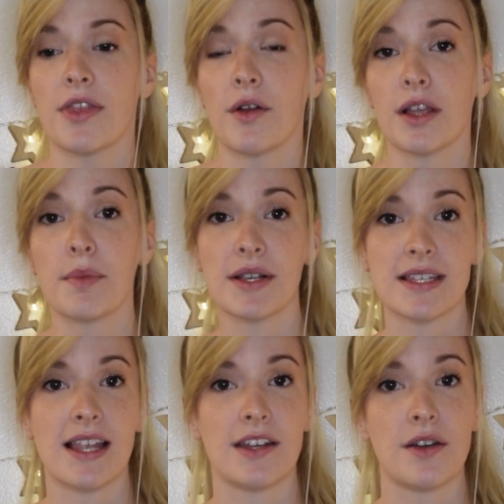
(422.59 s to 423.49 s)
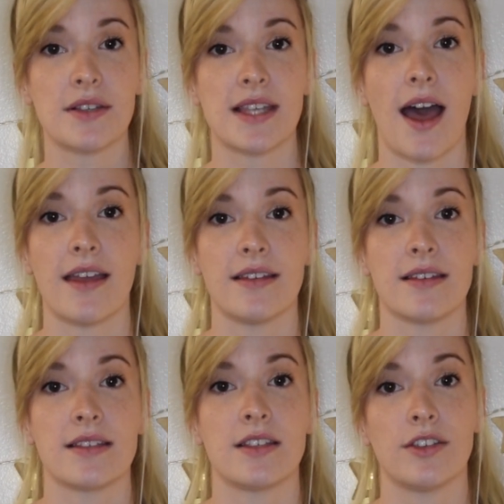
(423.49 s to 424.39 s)
The only person that knows that
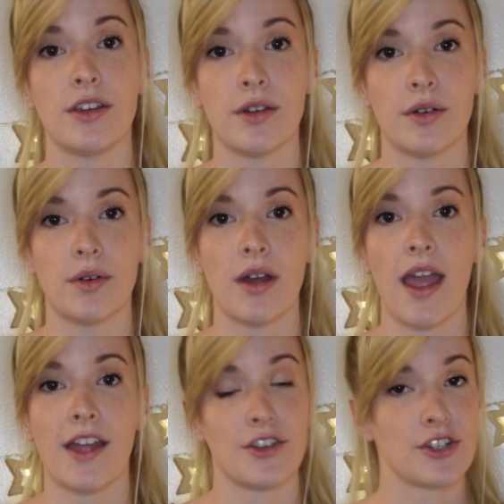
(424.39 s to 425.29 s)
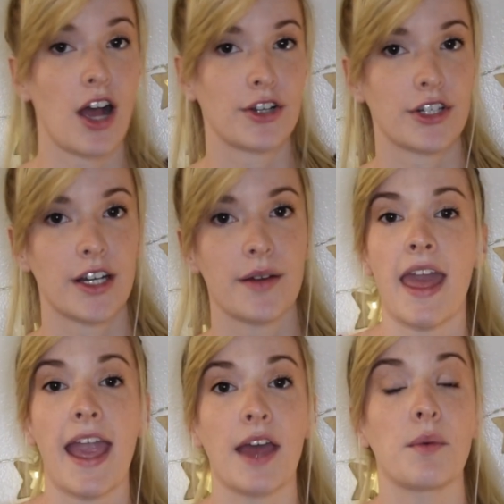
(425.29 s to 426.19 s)
is you and your doctor.
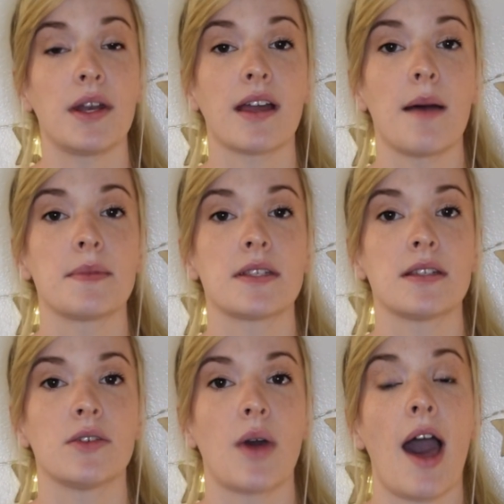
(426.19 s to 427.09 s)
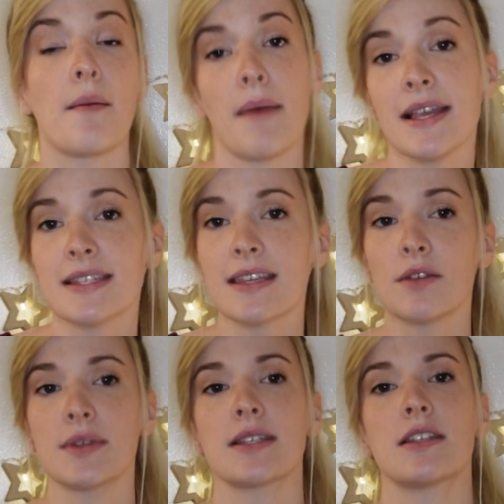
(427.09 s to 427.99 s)
And when it comes to how my
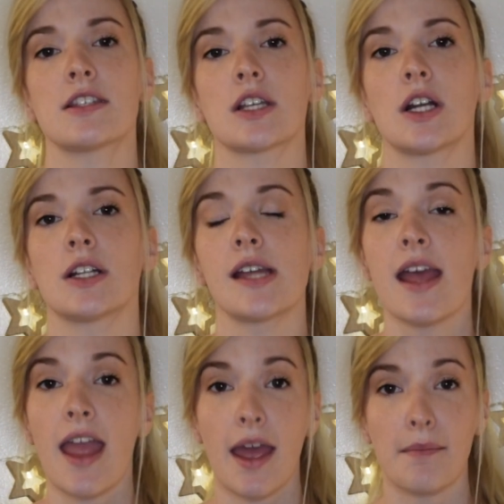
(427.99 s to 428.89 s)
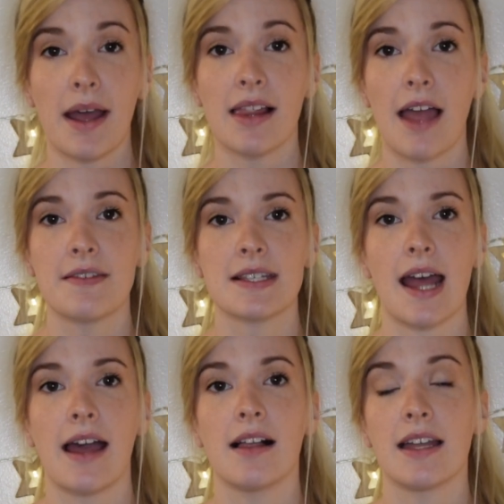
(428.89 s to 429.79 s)
skin was concerned and my
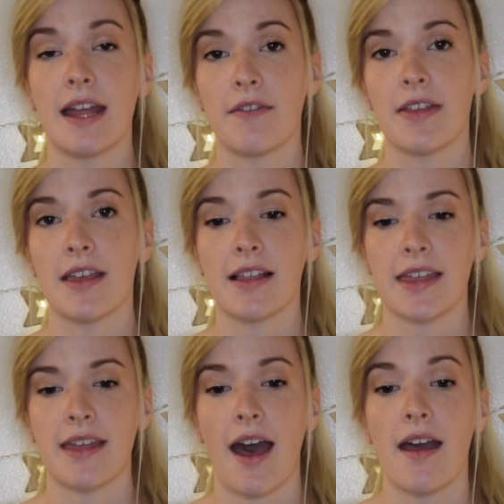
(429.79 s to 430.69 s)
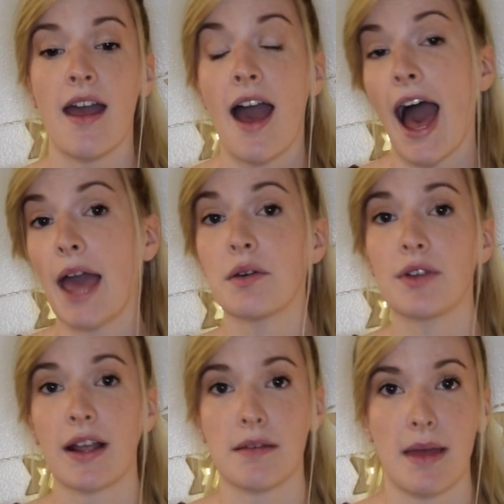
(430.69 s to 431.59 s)
lifestyle and everything like that, I would
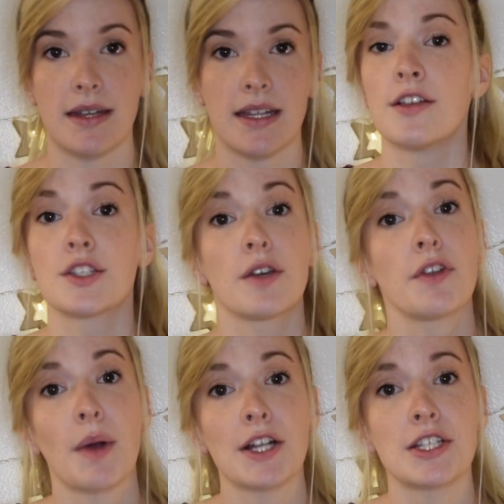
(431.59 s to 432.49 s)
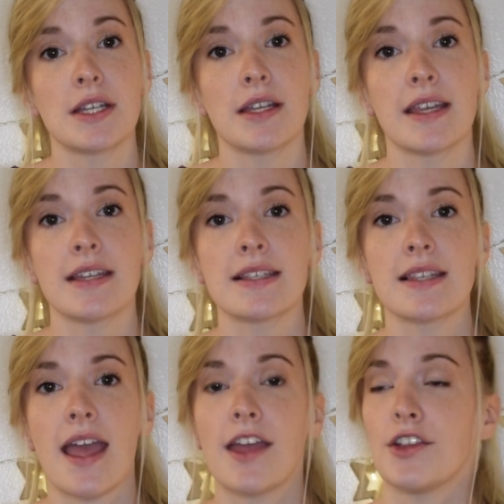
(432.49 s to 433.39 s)
recommend it. So if you're watching
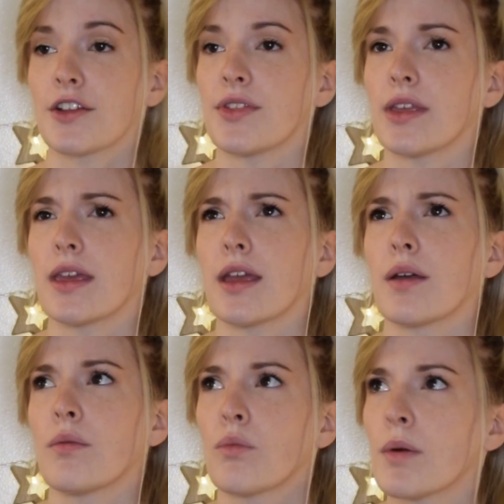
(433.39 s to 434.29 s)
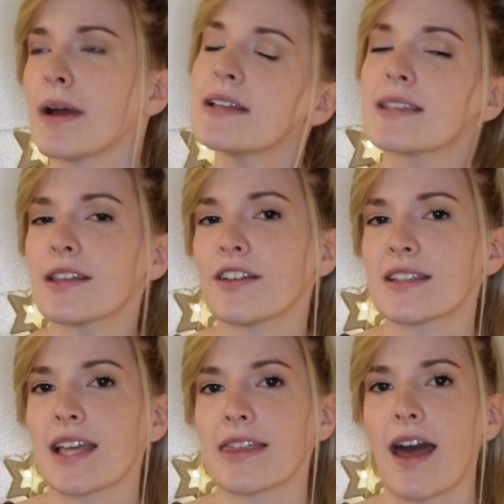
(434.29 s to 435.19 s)
this and you're thinking, well, my skin
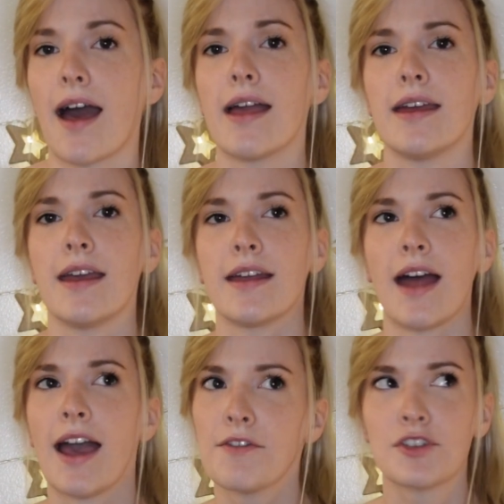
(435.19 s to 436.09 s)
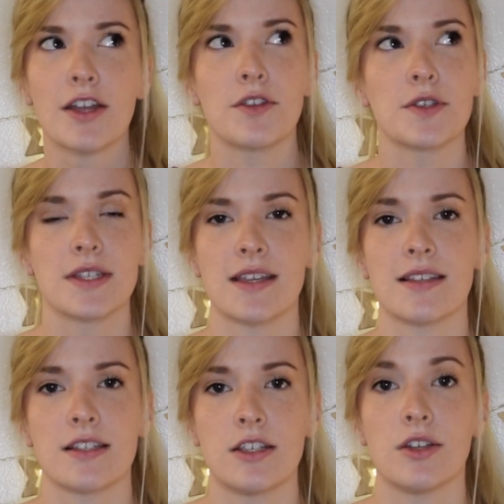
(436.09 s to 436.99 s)
looks like that and I've tried those
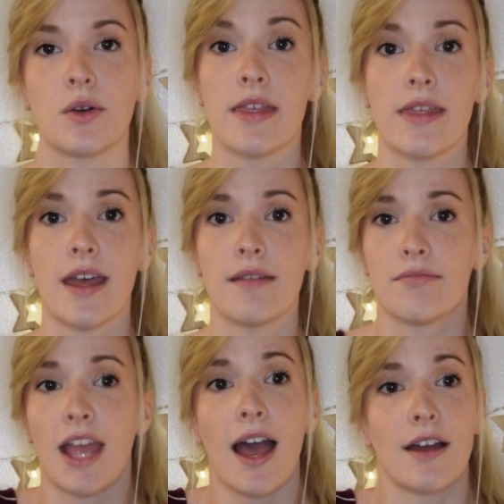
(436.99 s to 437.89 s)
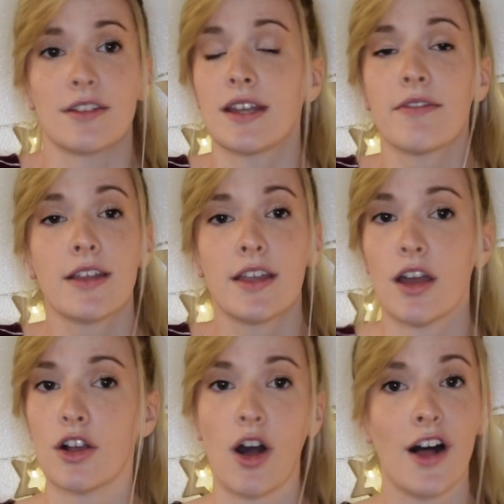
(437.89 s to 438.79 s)
things too, then yeah,
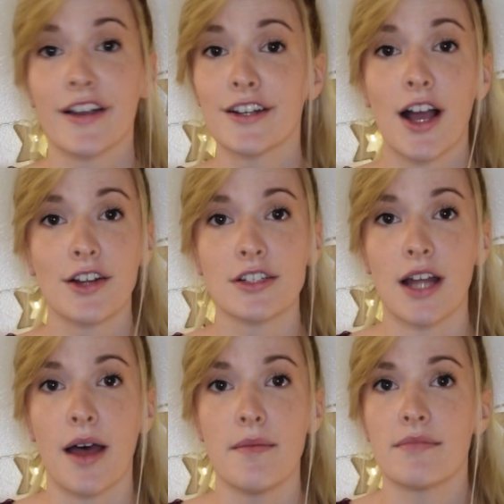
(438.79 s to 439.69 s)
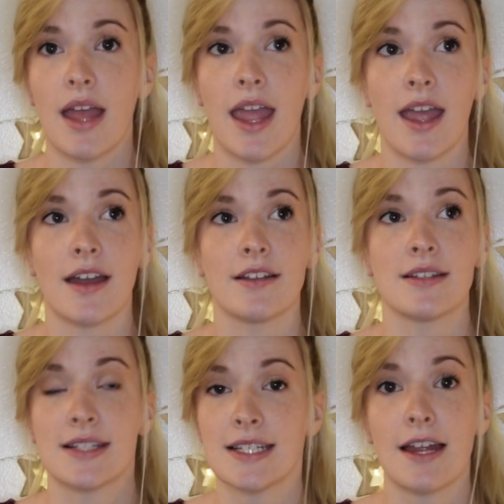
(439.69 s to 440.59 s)
definitely call your doctor up
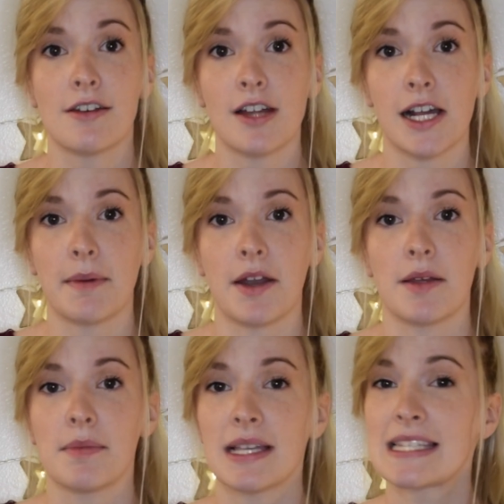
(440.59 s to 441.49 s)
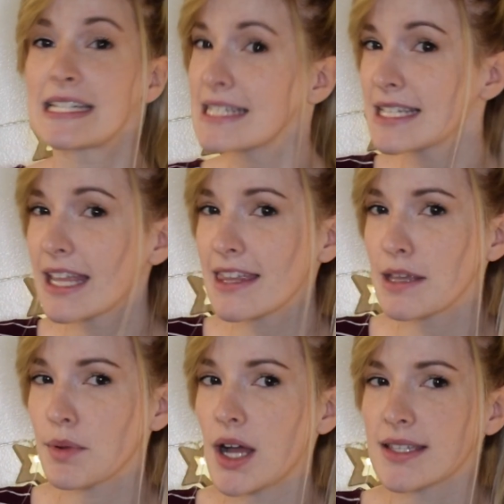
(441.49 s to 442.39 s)
and sit down and talk about it because it is a
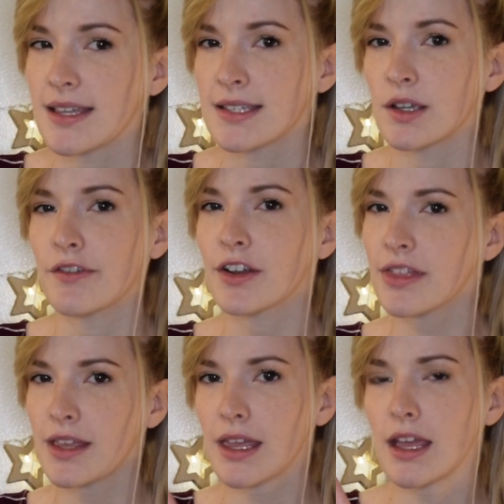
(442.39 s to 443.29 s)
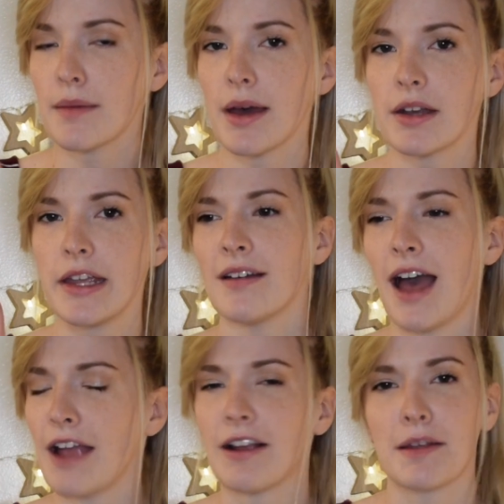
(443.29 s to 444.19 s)
lengthy process. So if you're thinking about it,
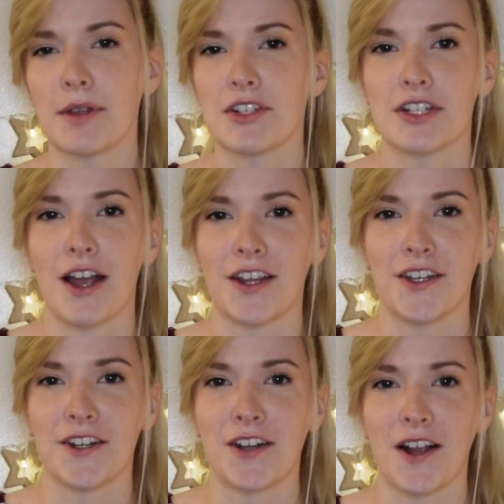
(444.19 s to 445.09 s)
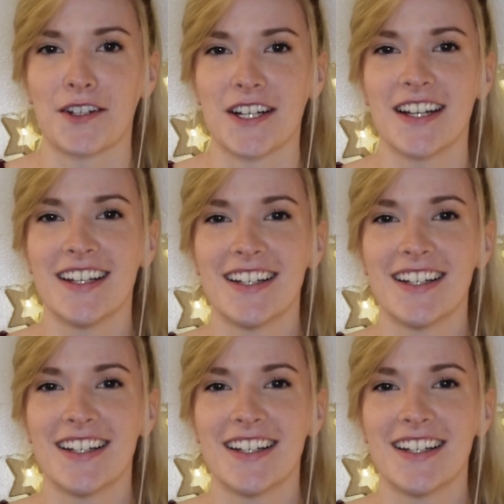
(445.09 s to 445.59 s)
I recommend just talking to your doctor.